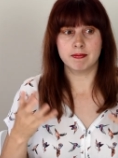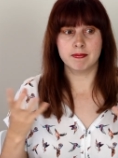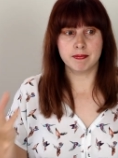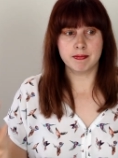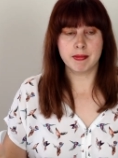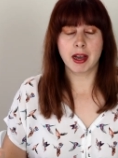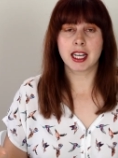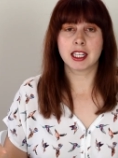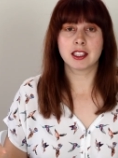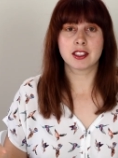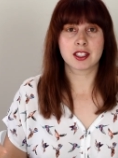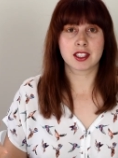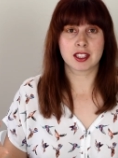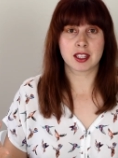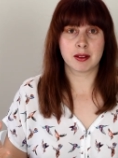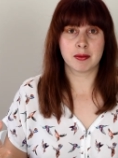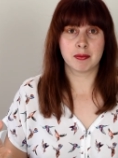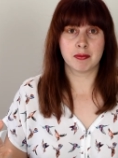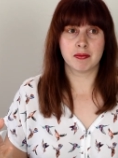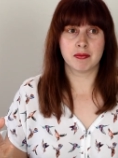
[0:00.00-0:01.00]
made
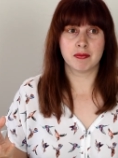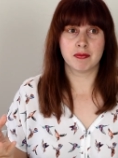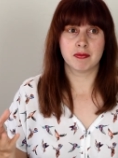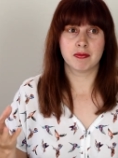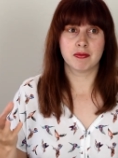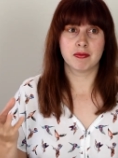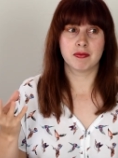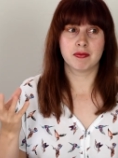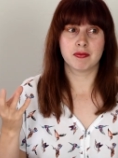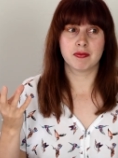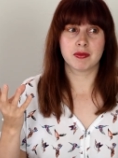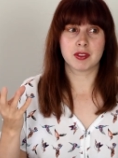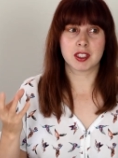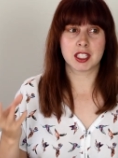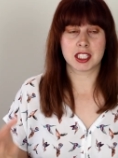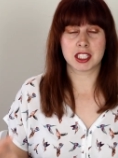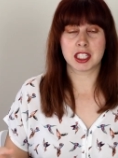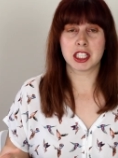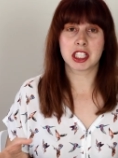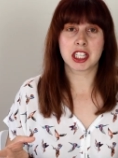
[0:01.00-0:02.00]
some
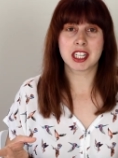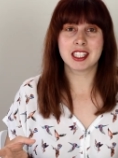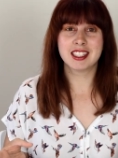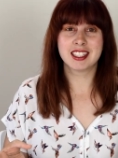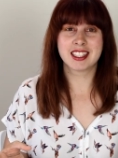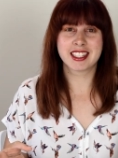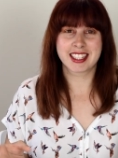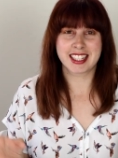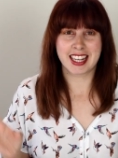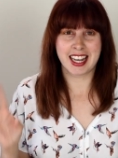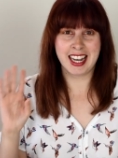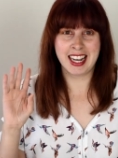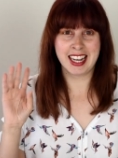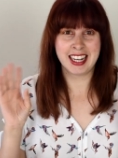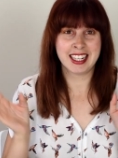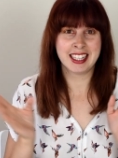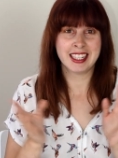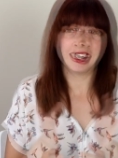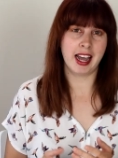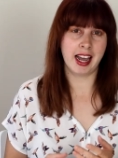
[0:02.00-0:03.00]
decisions
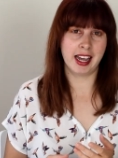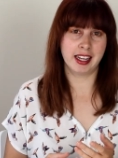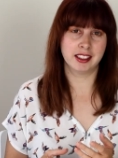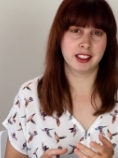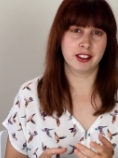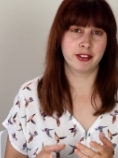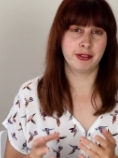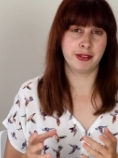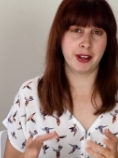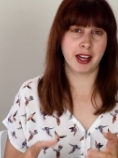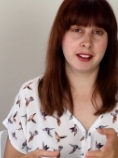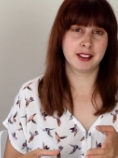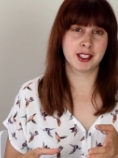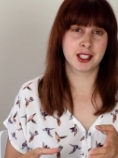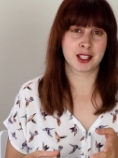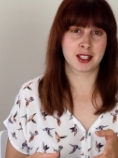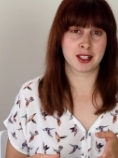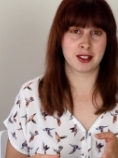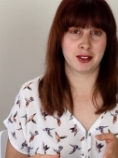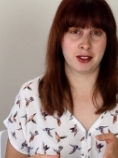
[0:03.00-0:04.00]
and found a
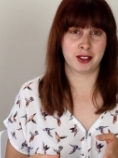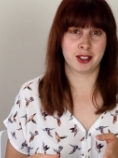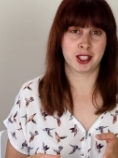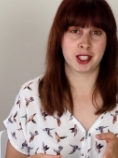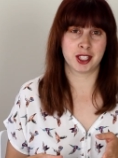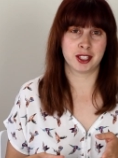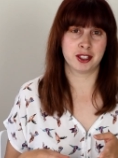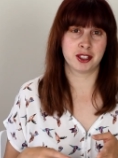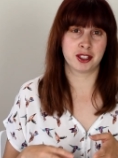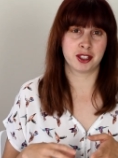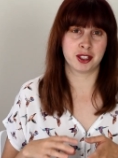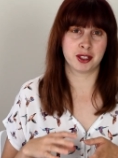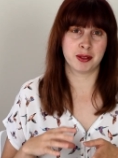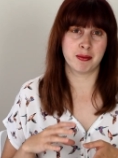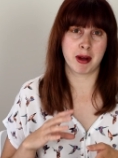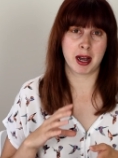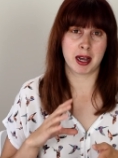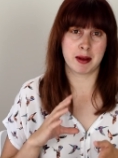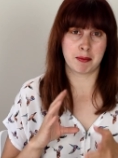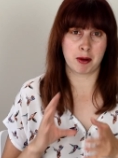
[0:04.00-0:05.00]
solution to
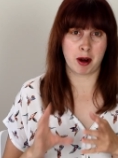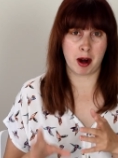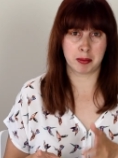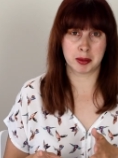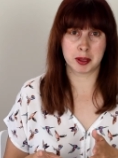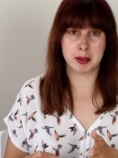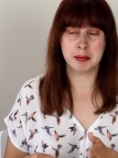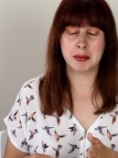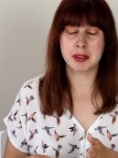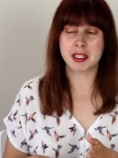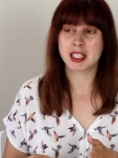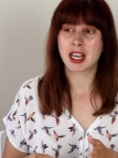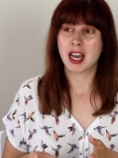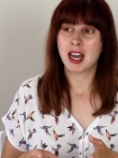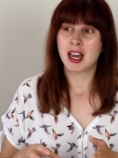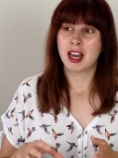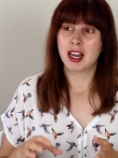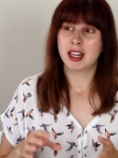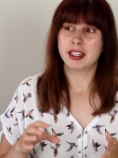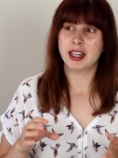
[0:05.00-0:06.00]
my problems.
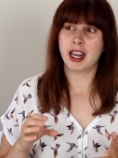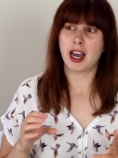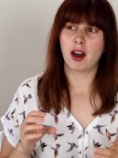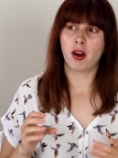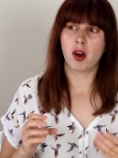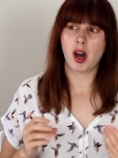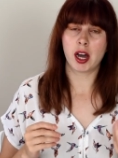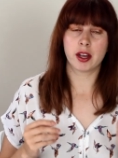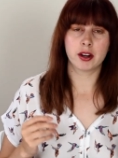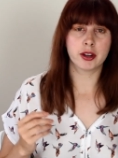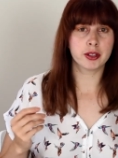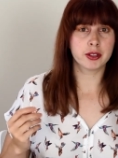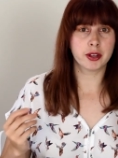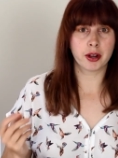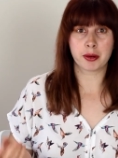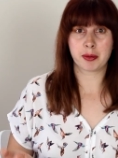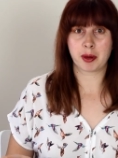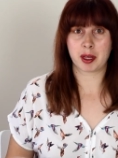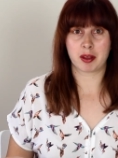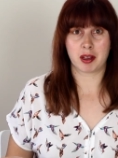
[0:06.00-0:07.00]
Now, I don't
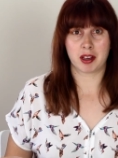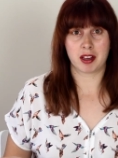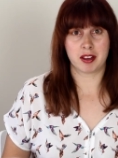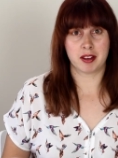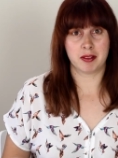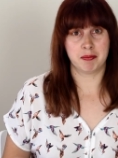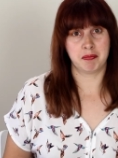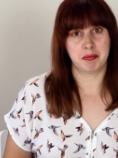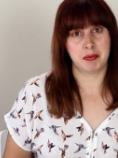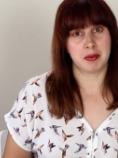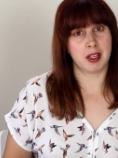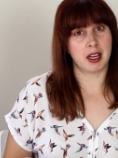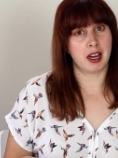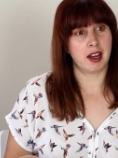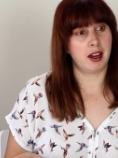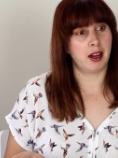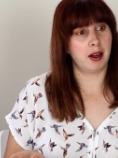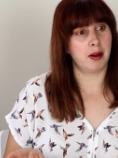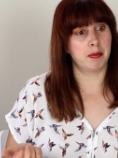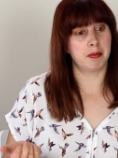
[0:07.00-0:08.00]
know whether
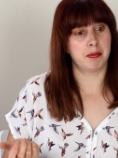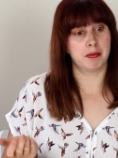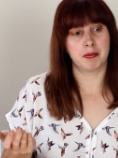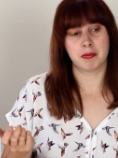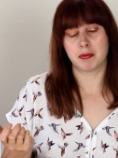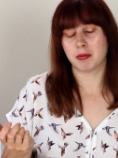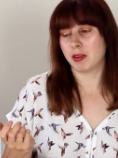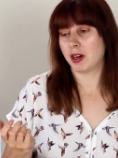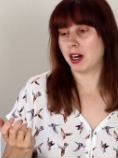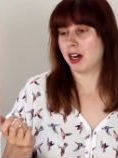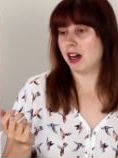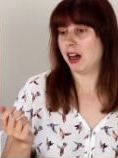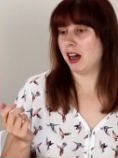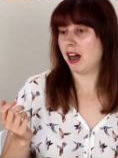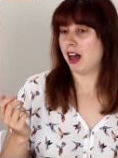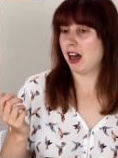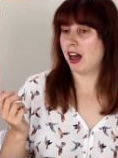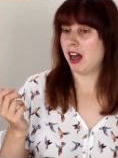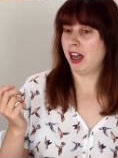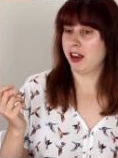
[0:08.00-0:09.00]

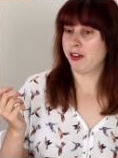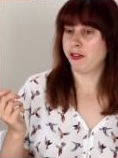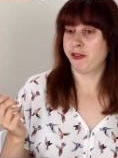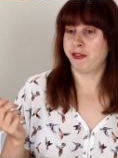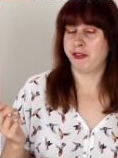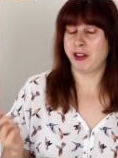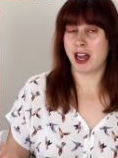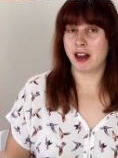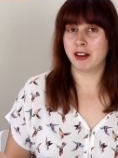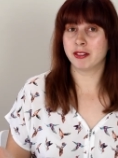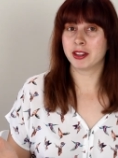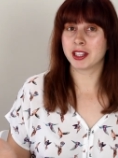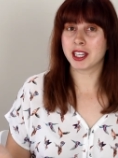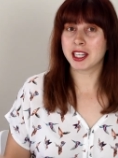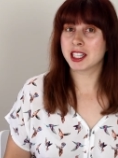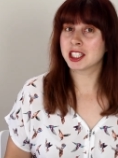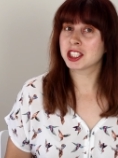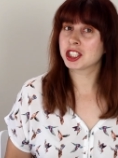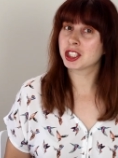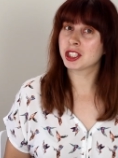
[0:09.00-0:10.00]
I found
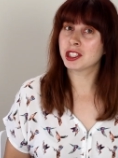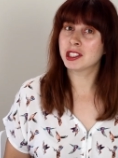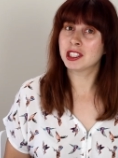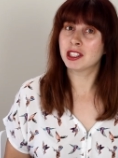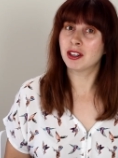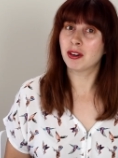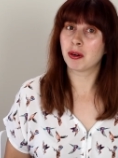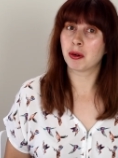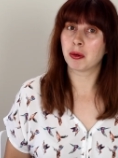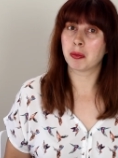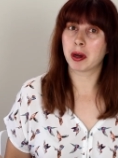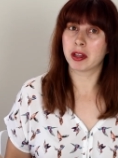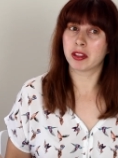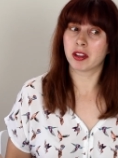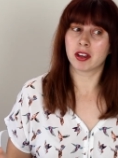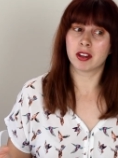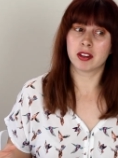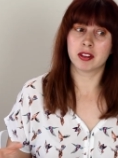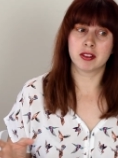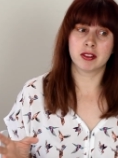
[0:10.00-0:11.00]
the issue or
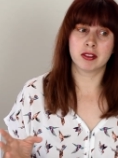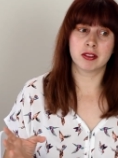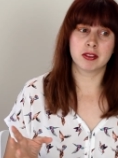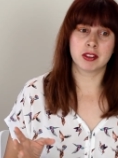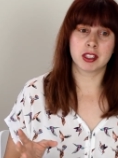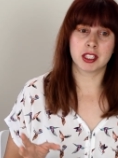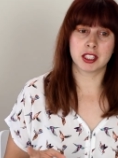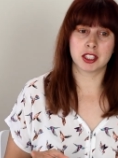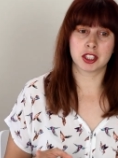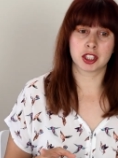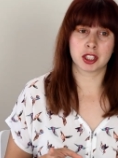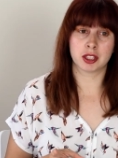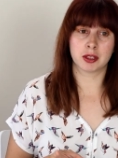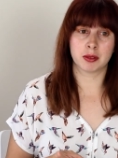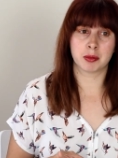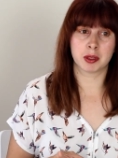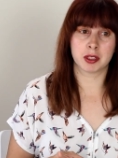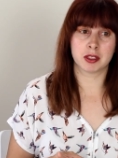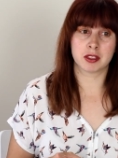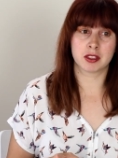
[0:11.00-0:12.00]
whether the
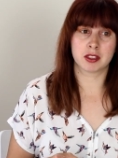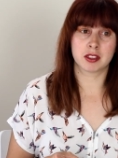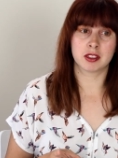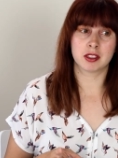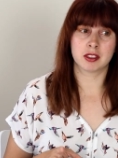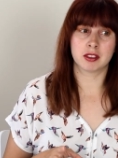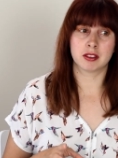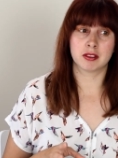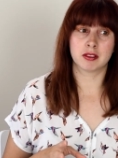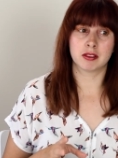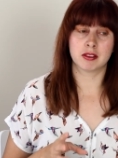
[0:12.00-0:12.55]
issue was